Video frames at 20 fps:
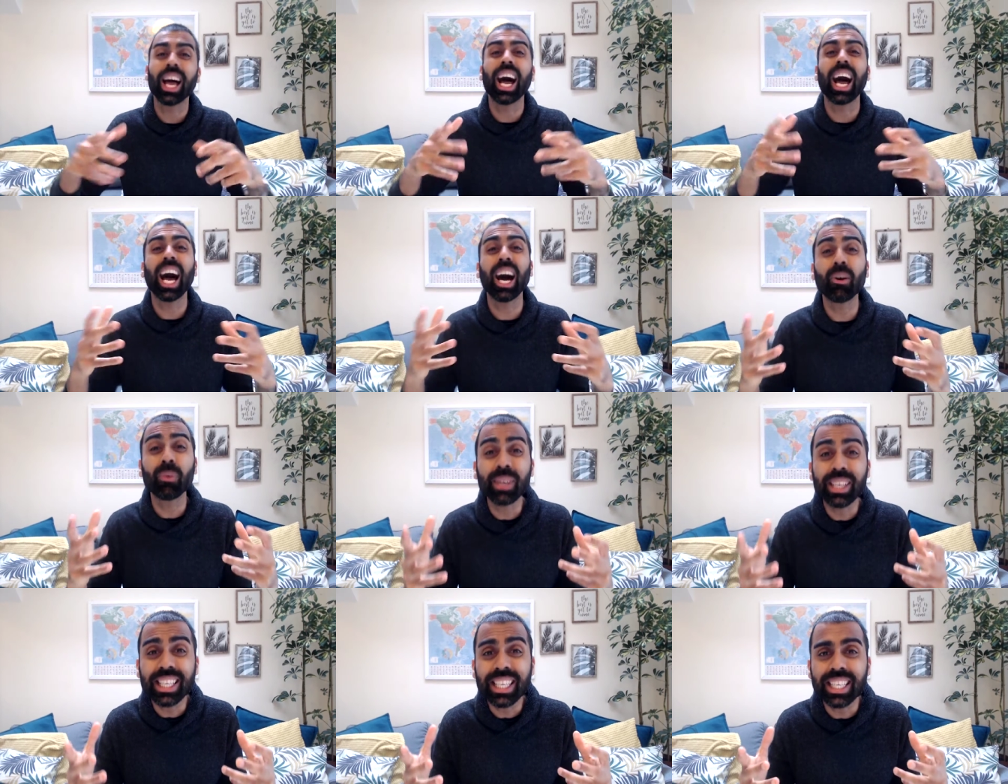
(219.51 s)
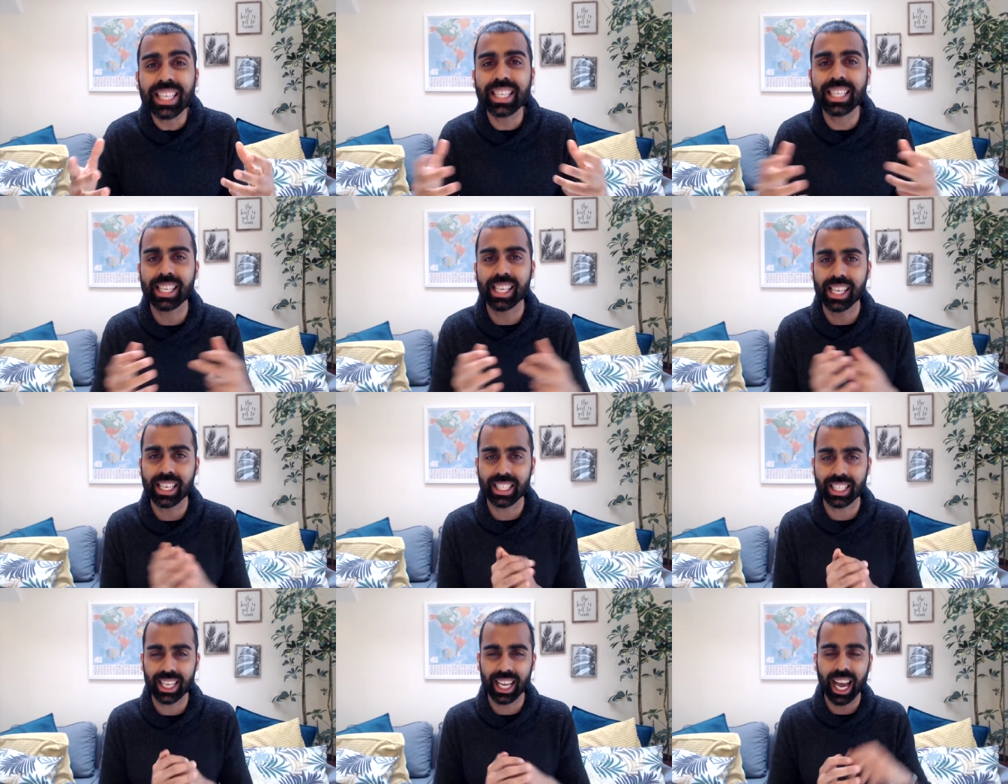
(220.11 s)
How easy
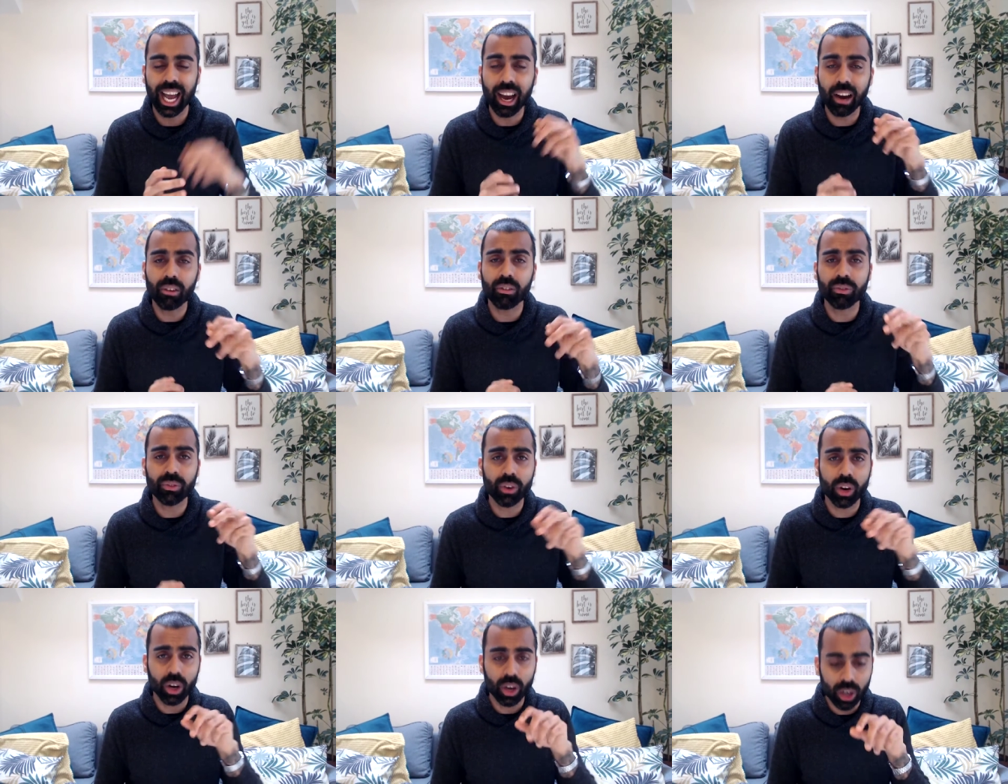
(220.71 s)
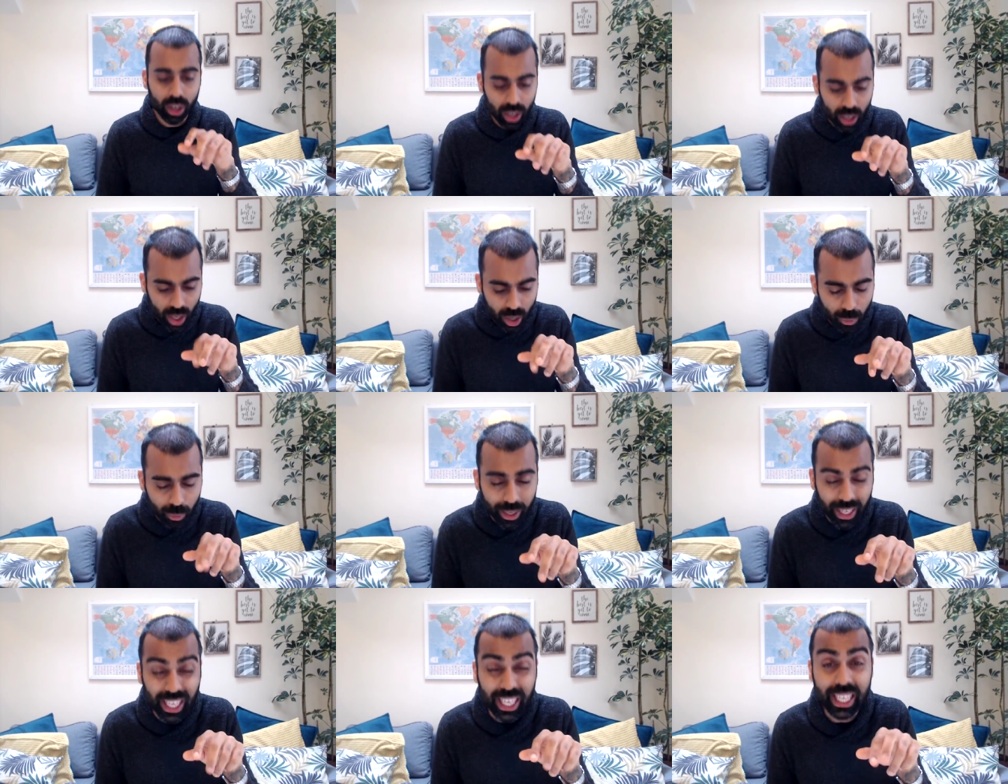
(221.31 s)
is it? How far,
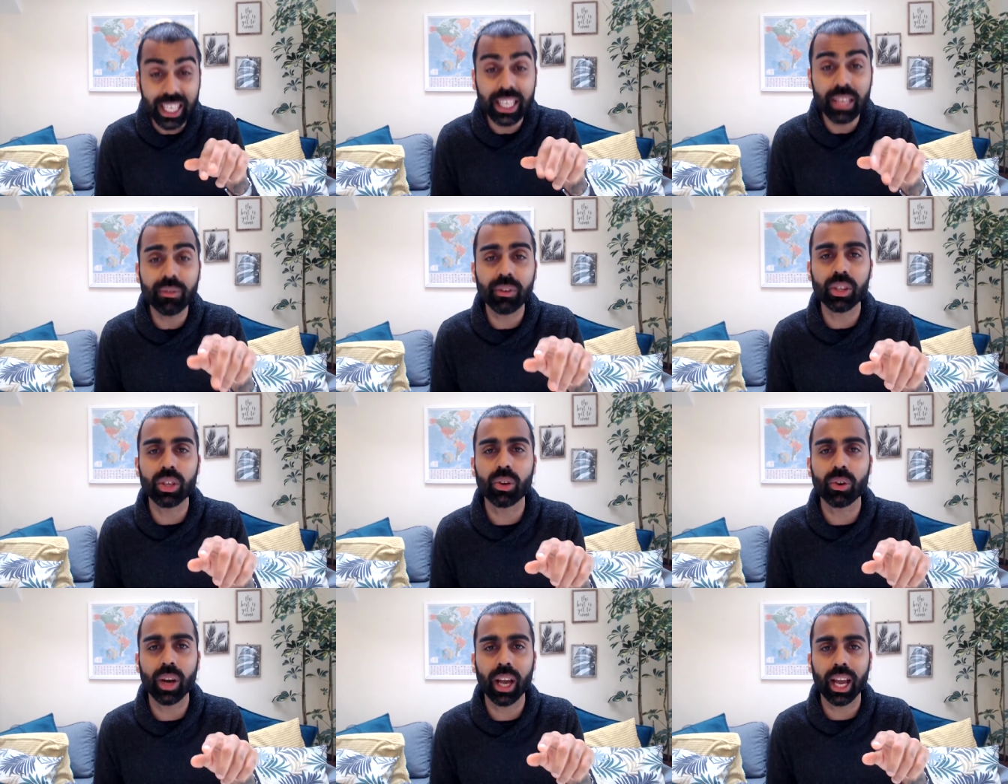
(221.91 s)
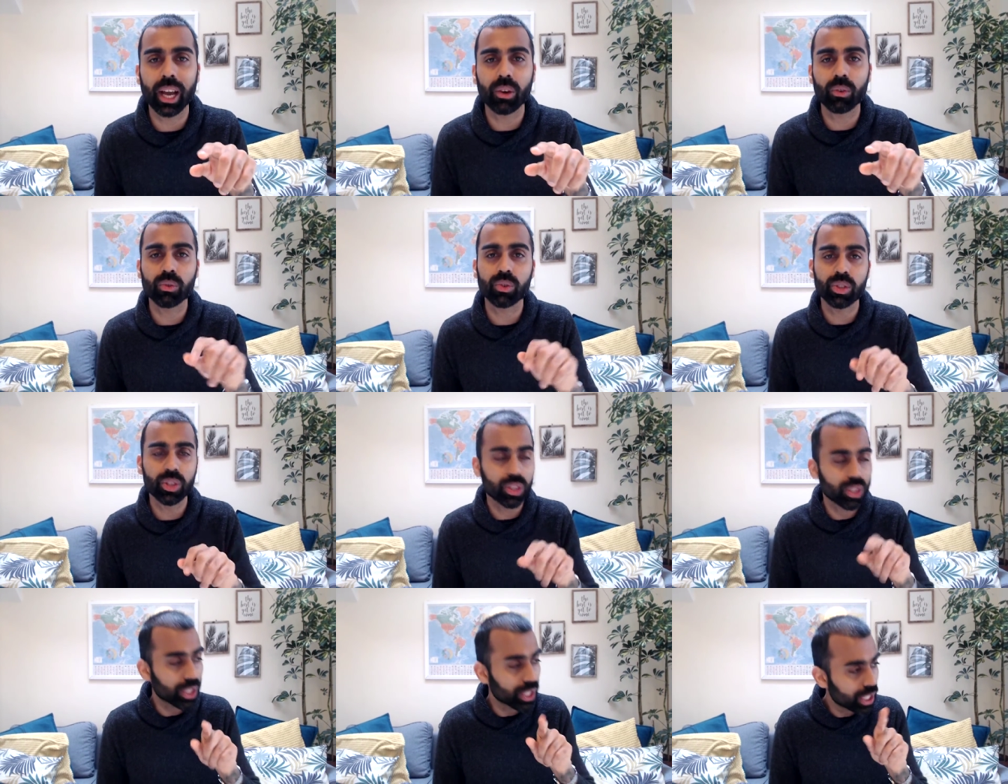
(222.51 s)
when leaving your house,
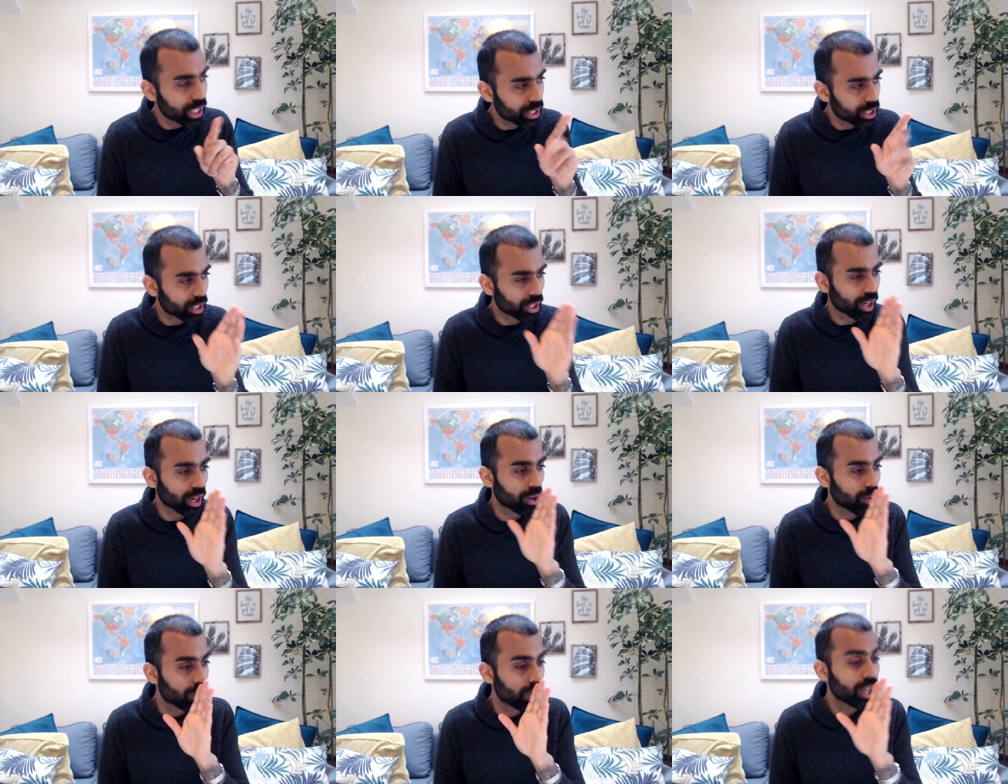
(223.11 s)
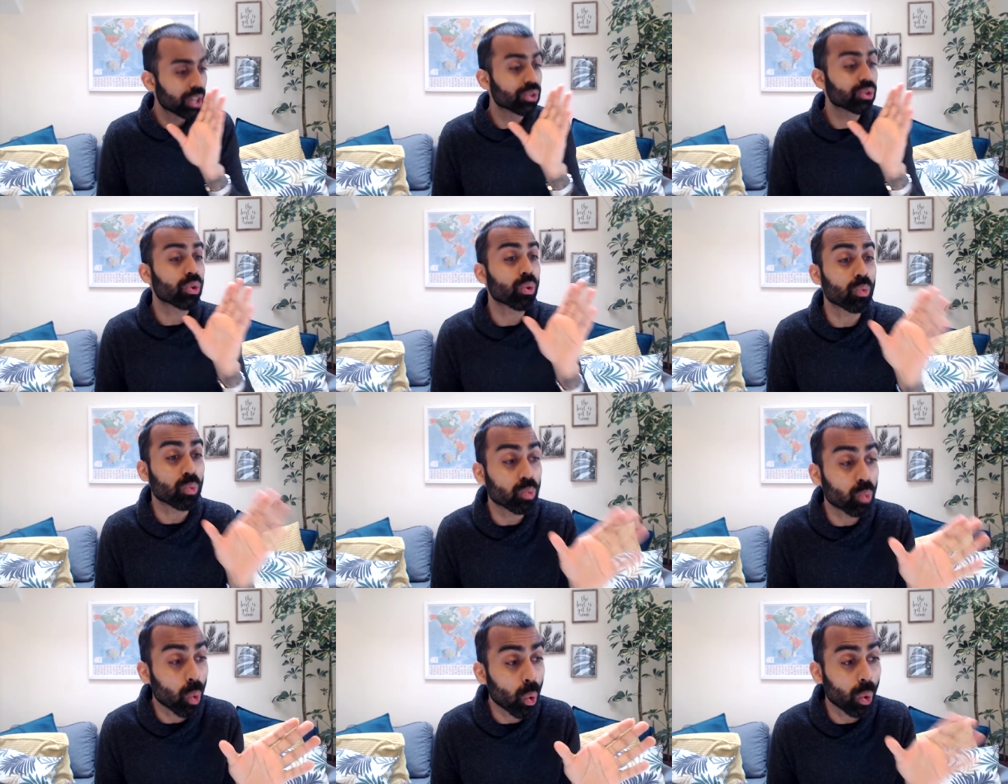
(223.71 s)
do you need to go to
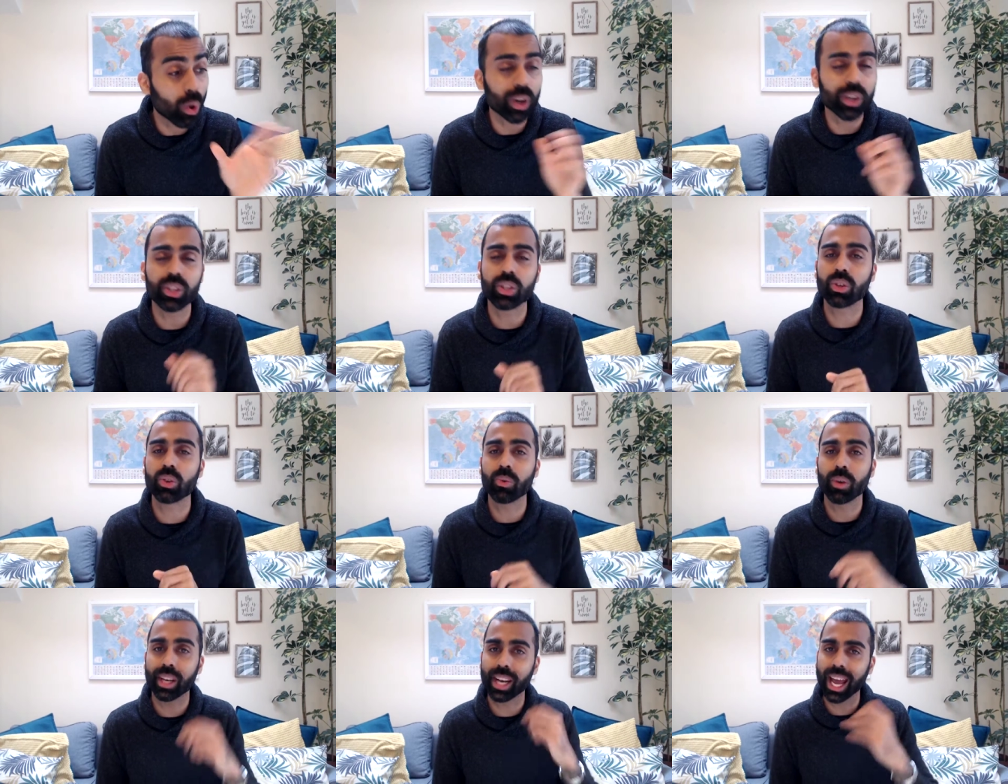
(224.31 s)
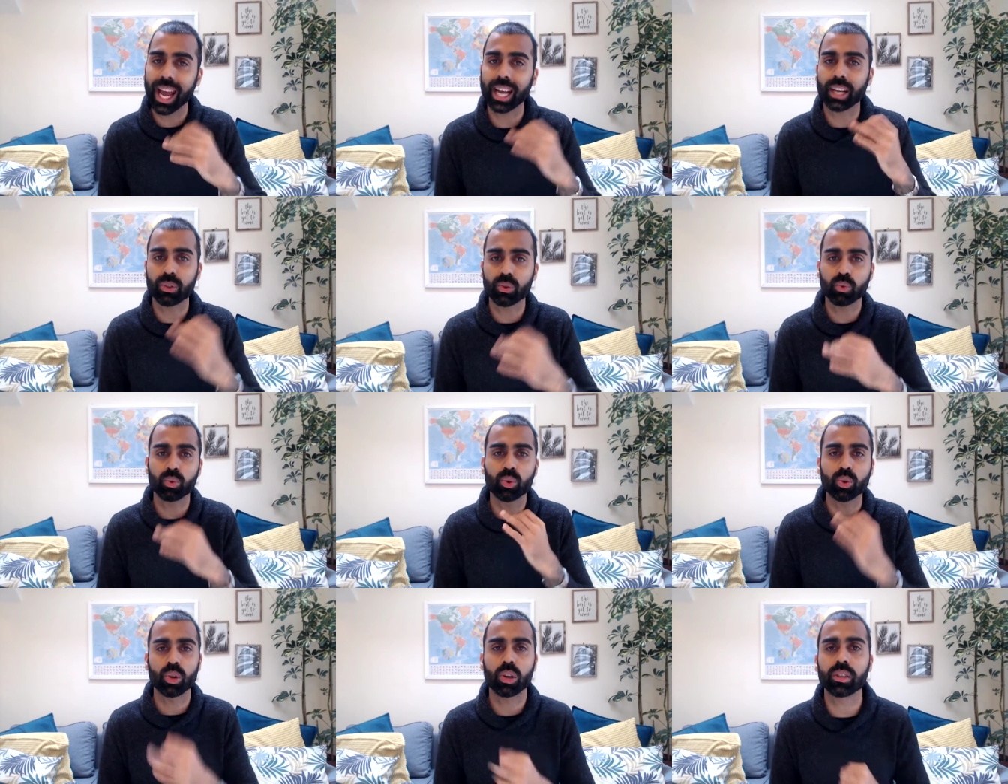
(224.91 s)
walk to an actual
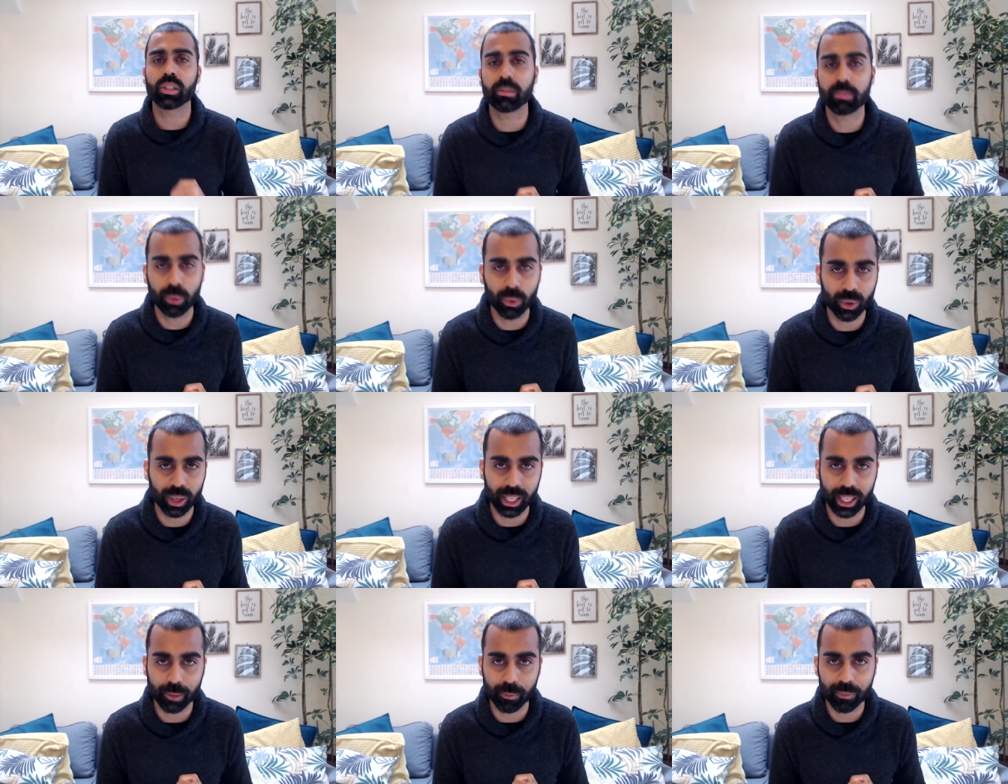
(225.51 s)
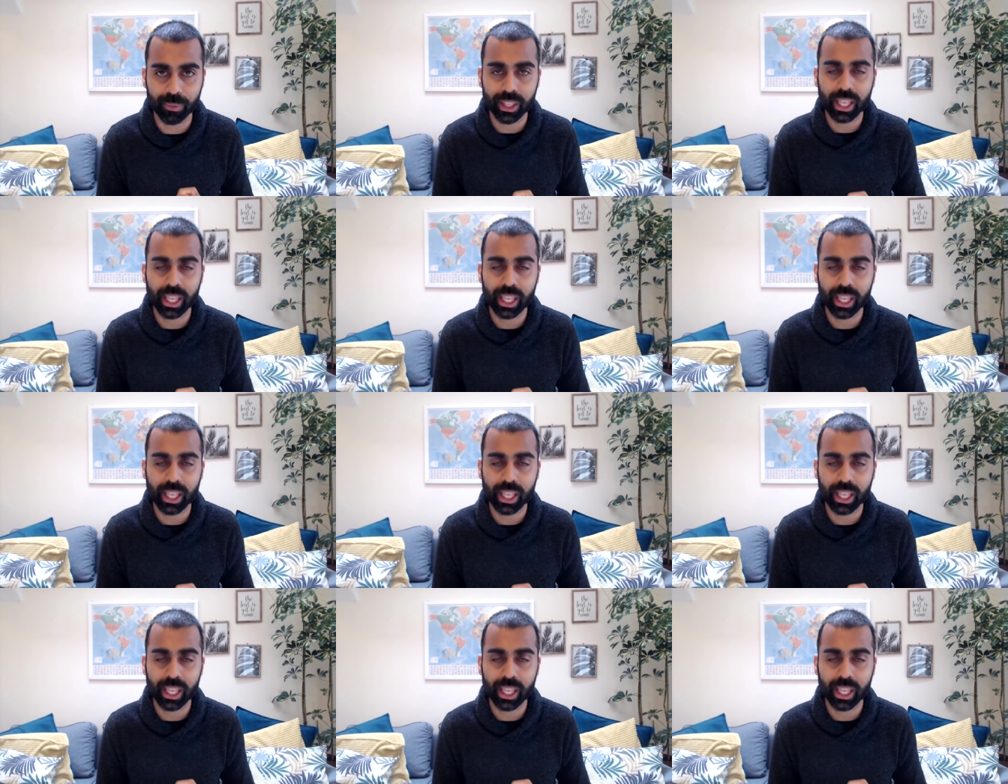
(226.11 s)
transport link?